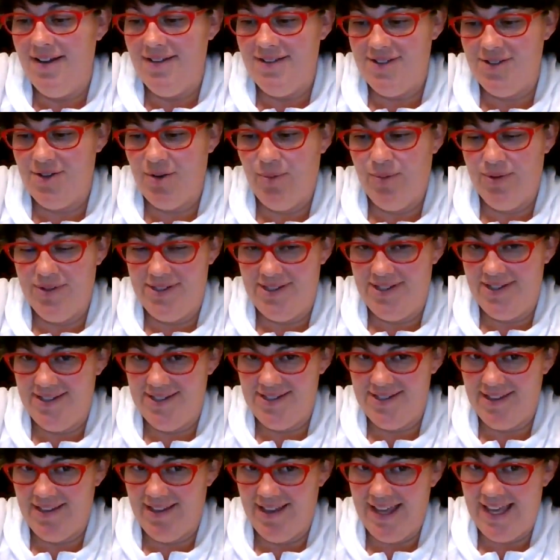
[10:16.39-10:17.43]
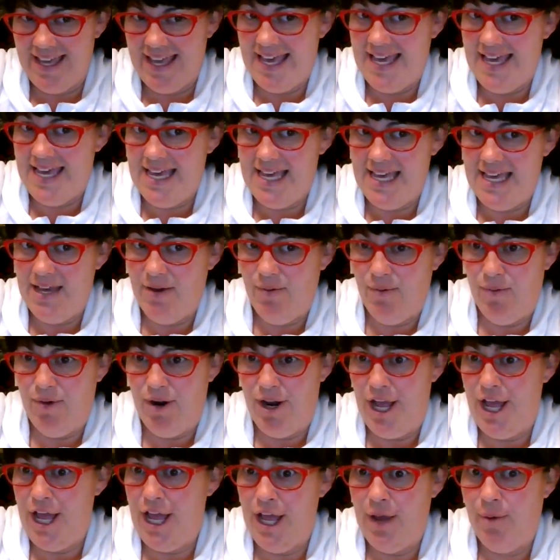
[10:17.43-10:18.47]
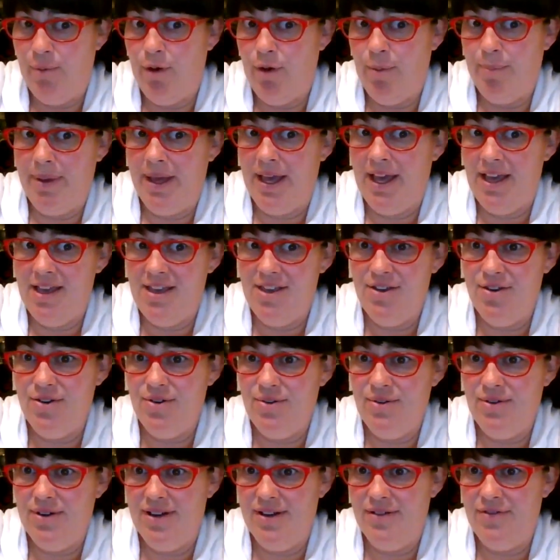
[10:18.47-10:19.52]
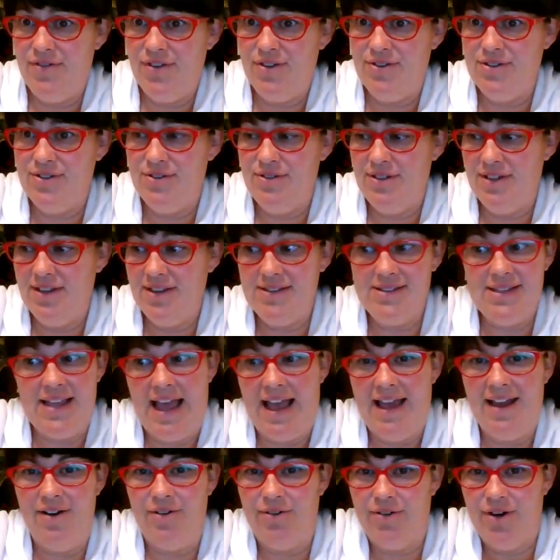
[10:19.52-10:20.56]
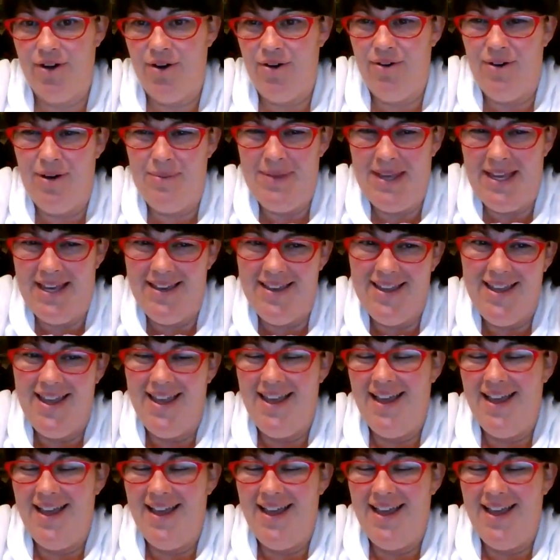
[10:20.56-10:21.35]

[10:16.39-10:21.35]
So was this like "Hey, we'll pay you if you do this"? I don't know. I mean,